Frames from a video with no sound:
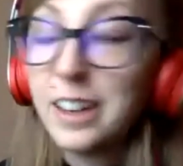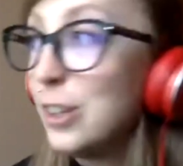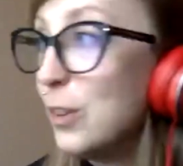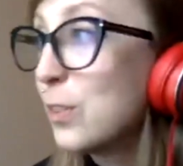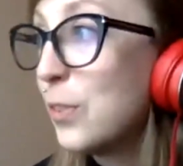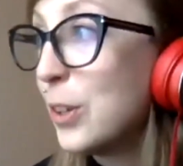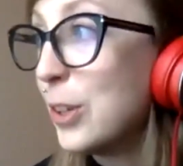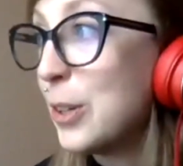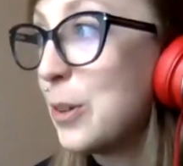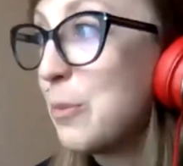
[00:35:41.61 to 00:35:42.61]

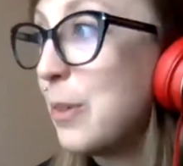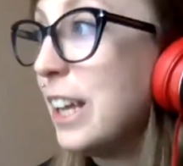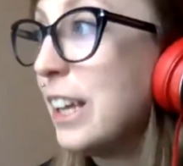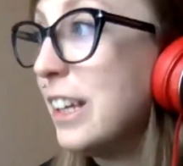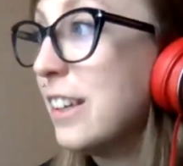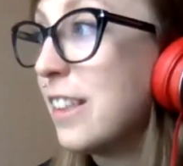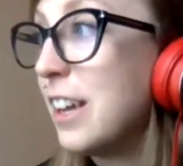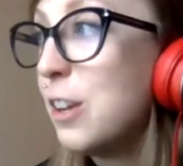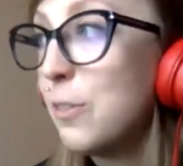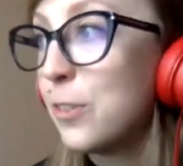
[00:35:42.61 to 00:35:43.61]
useful, Mikey.
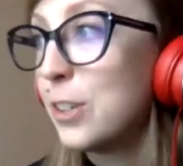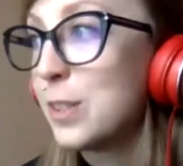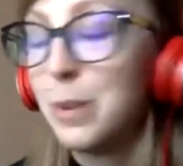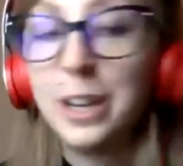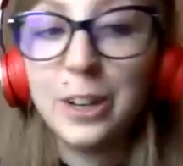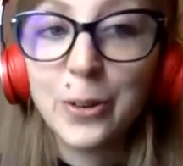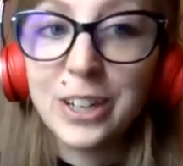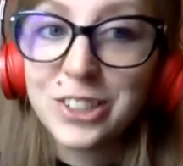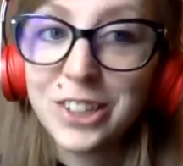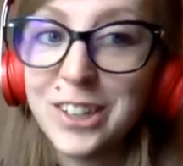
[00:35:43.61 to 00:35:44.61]
Thank you for submitting your
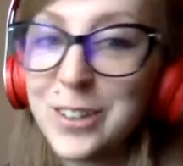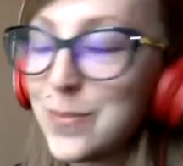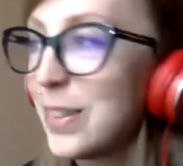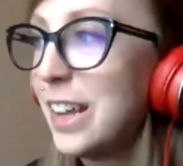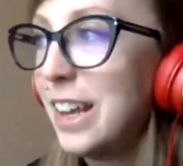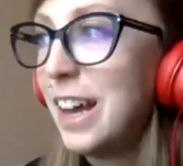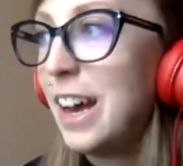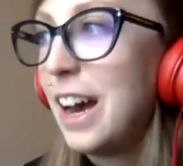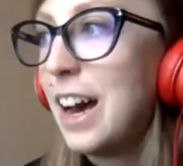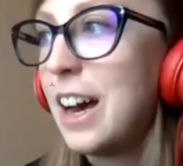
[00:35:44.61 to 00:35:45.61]
question.
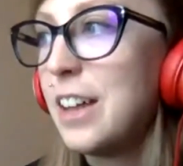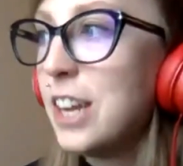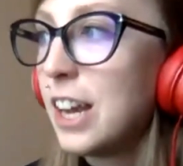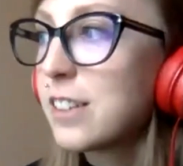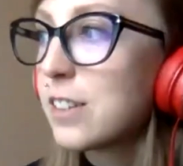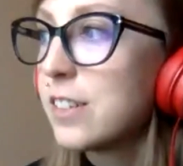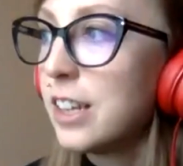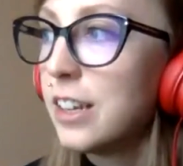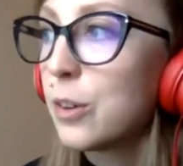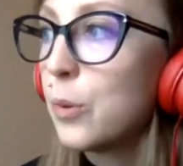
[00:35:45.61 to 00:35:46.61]
The next
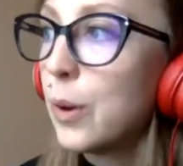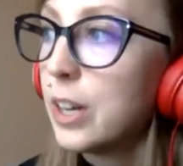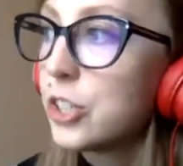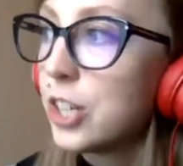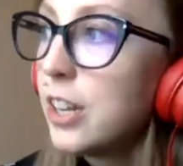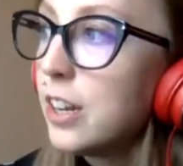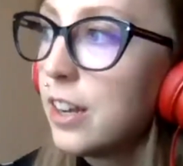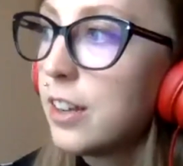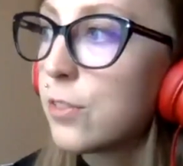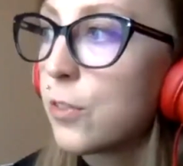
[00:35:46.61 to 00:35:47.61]
question
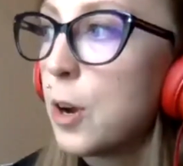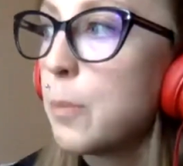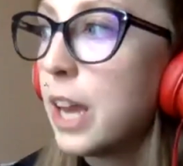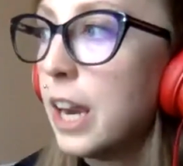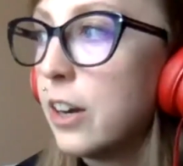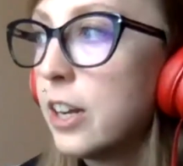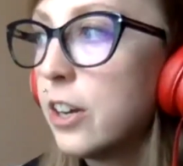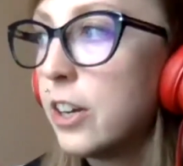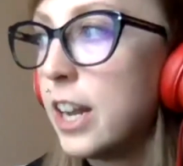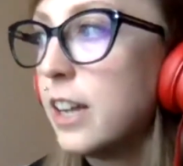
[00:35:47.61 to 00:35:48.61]
is from Karen
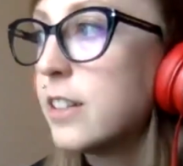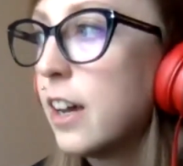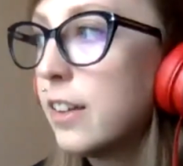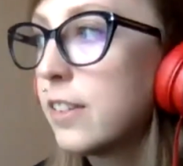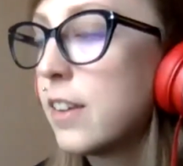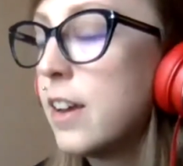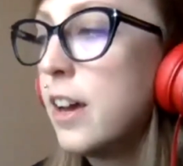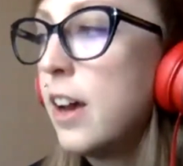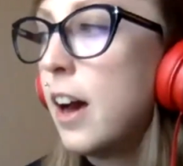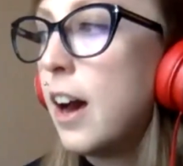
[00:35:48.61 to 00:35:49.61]
Hernandez.
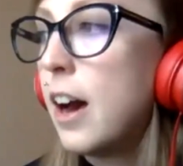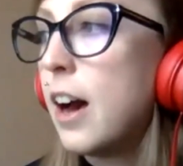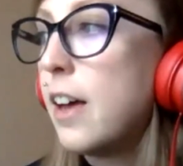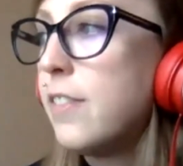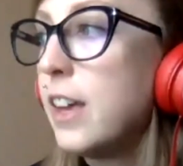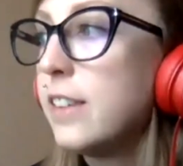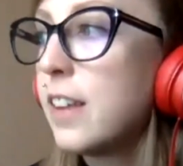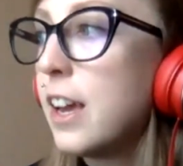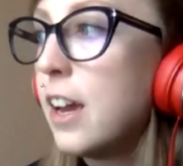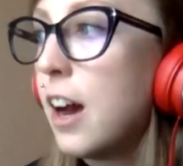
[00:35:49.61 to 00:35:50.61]
They
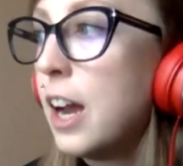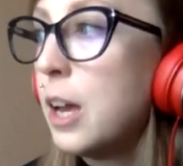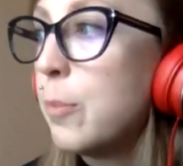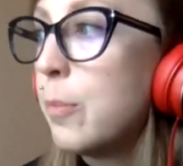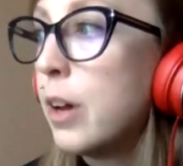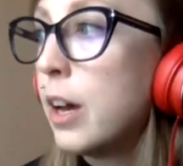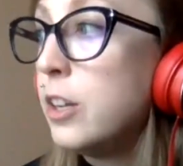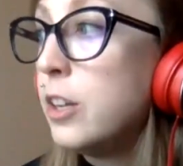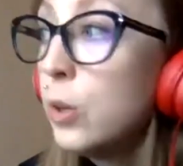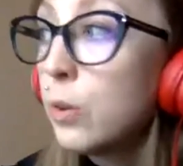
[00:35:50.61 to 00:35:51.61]
say, I am a
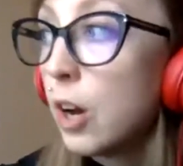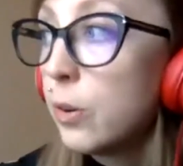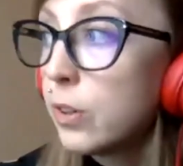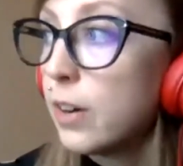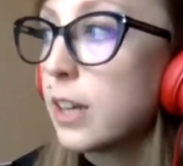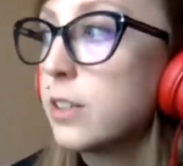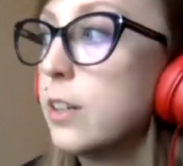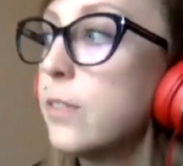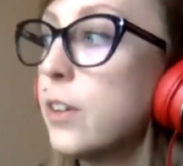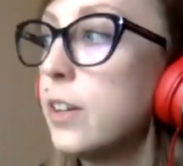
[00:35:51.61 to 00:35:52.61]
new
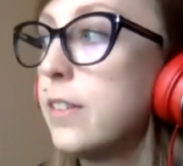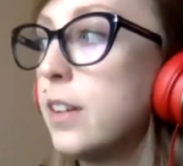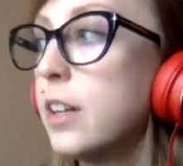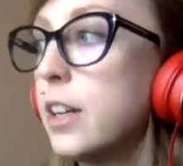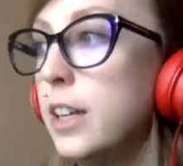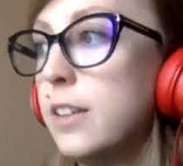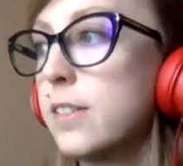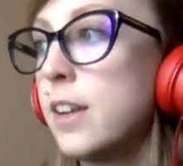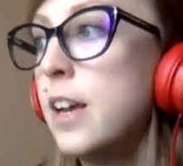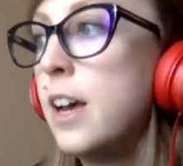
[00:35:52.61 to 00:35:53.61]
co-director for a
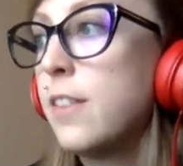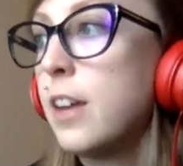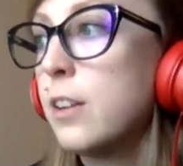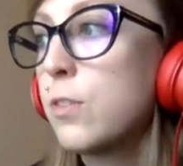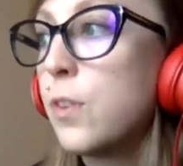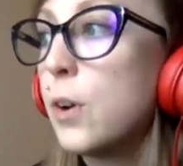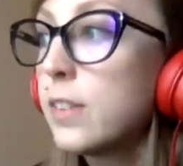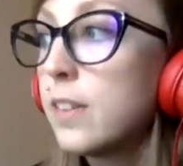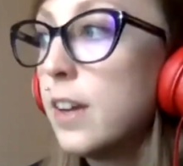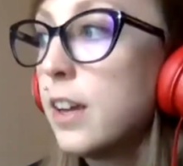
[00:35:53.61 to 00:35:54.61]
series that is
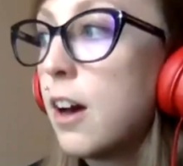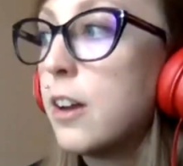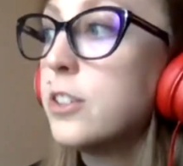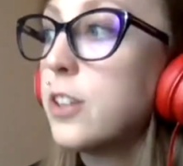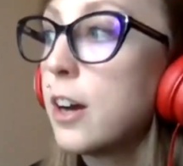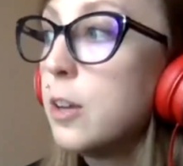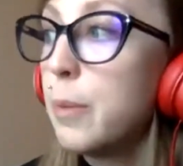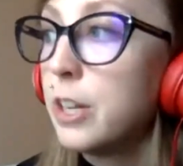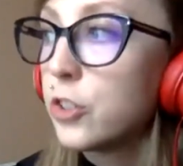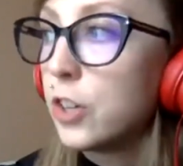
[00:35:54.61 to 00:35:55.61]
focusing on a
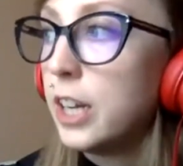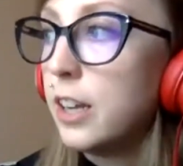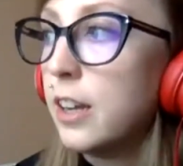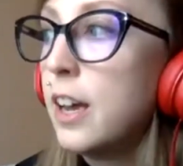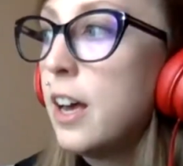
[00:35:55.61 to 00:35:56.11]
documentary